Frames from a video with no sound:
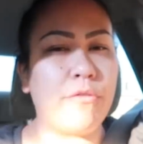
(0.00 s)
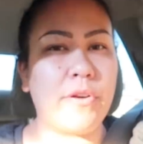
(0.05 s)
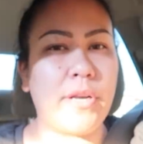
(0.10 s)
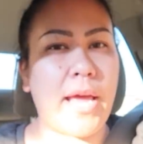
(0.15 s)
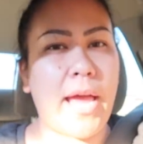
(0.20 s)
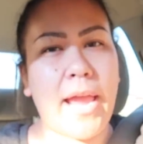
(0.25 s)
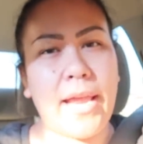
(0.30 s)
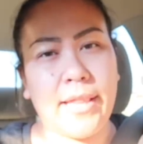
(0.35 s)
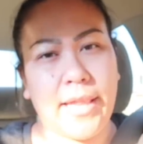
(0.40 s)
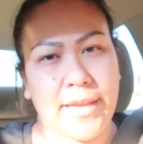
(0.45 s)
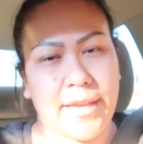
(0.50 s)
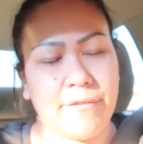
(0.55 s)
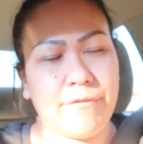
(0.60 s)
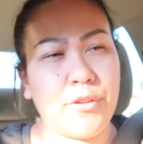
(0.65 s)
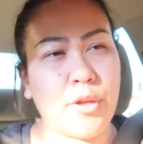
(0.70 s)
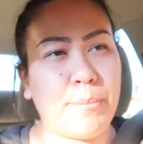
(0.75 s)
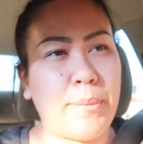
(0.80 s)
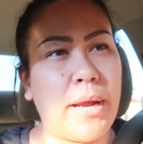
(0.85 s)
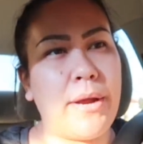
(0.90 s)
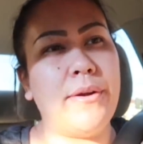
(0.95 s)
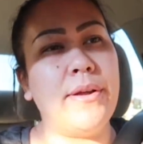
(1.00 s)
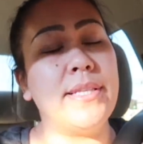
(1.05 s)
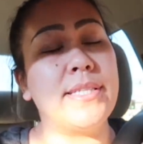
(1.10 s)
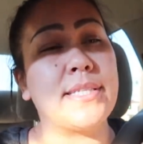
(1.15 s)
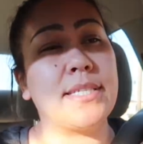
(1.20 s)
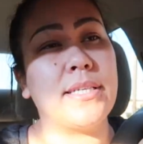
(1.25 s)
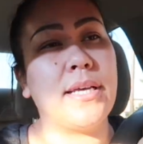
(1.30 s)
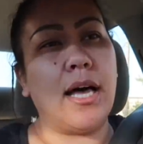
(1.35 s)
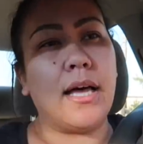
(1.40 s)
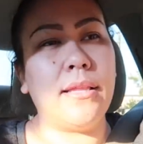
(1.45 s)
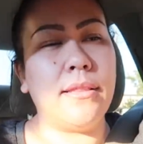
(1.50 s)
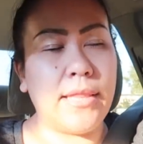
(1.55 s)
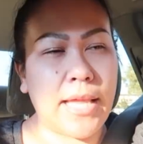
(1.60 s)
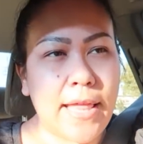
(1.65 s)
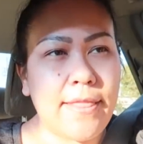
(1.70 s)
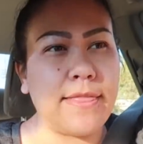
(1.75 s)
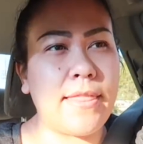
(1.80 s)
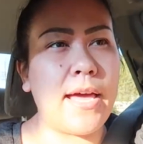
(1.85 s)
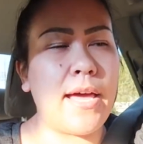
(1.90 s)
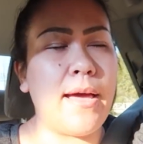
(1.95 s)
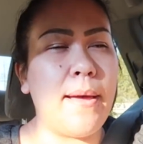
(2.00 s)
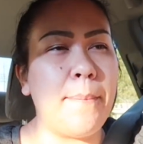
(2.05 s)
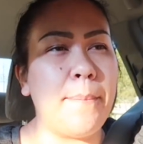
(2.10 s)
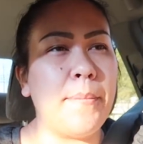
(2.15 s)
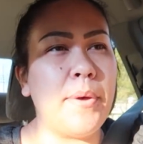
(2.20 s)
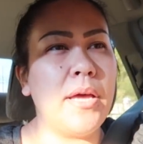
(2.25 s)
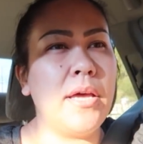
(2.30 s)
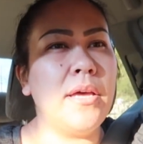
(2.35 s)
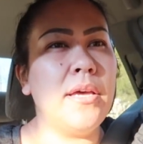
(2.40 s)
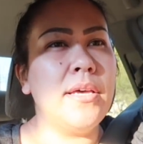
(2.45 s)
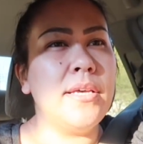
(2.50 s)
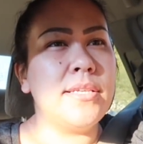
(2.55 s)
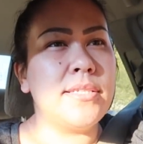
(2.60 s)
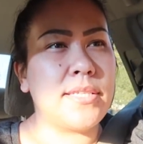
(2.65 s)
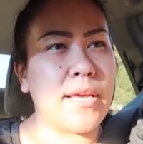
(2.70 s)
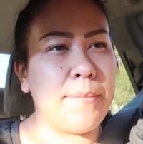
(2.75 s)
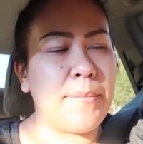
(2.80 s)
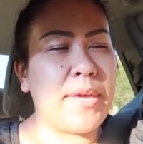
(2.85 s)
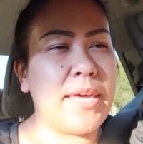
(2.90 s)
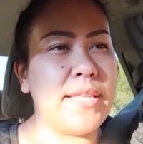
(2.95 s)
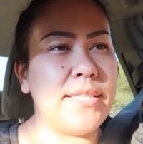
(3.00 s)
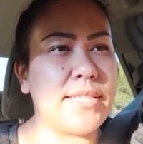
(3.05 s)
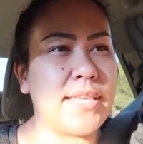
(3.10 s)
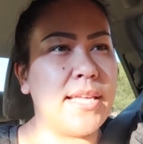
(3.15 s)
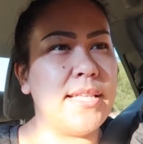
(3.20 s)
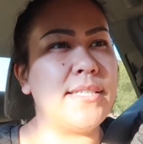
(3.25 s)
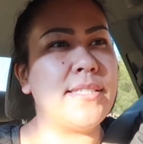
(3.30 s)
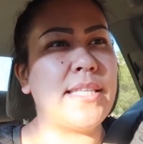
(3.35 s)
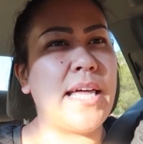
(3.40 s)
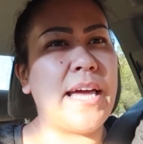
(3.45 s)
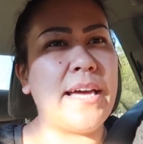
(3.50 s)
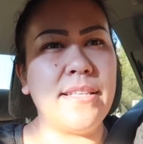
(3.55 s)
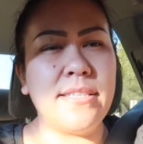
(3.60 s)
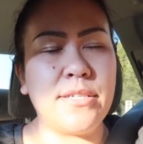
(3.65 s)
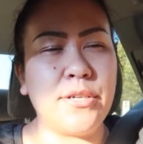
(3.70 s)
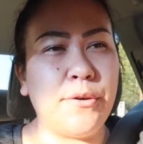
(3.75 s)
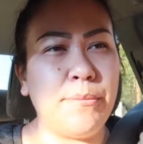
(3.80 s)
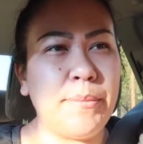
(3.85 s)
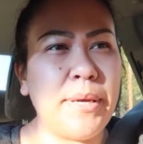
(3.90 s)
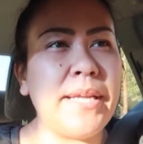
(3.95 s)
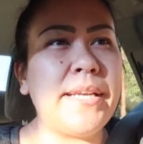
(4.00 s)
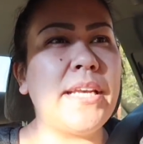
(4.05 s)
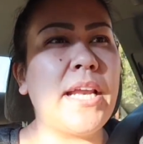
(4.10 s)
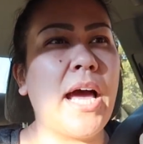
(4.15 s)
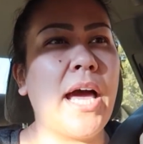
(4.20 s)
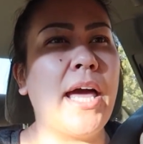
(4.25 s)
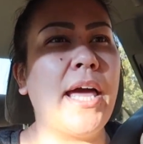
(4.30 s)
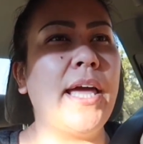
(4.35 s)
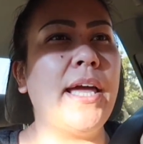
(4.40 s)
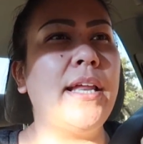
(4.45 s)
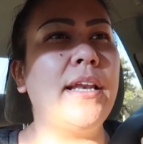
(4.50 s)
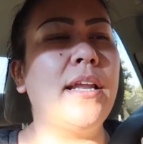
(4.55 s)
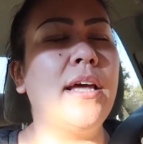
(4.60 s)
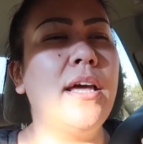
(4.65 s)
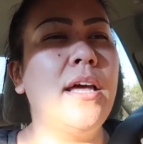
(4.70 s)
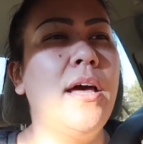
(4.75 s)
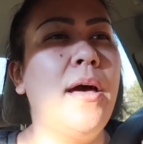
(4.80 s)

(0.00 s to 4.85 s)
overnight, like if their parents let them. Some kids can stay until midnight,